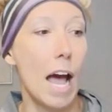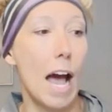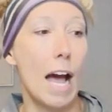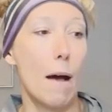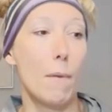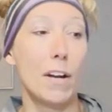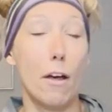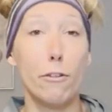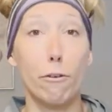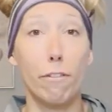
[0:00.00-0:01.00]

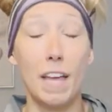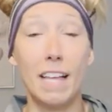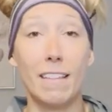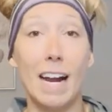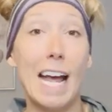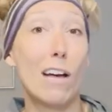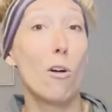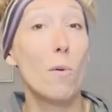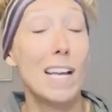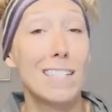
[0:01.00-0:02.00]
Another thing that I
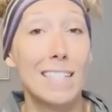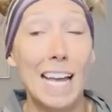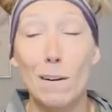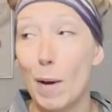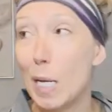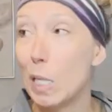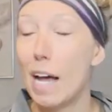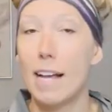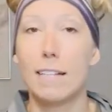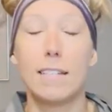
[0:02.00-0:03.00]
always say to my
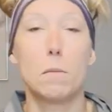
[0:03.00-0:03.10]
clients is